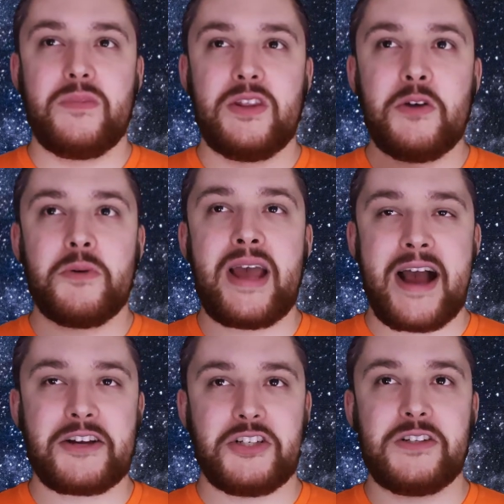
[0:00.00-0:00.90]
The
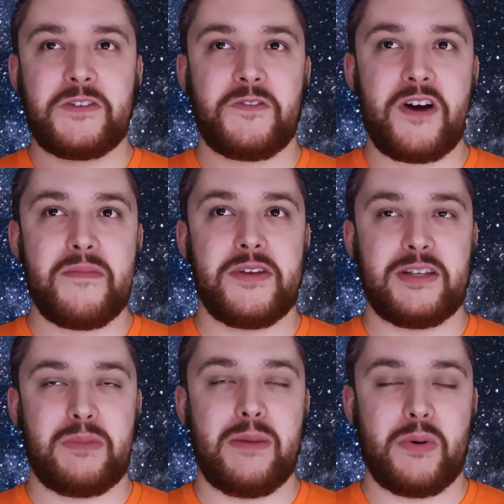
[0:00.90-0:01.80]
reactions from
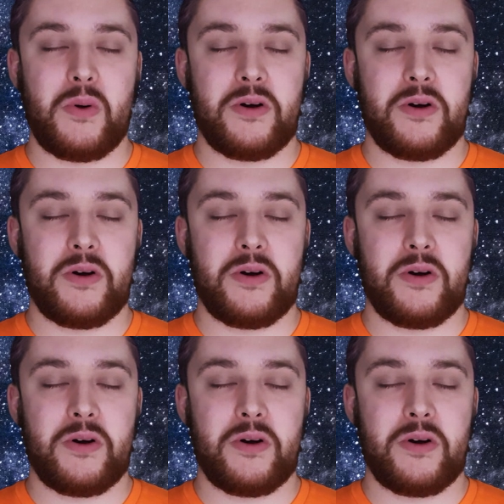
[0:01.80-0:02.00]
these people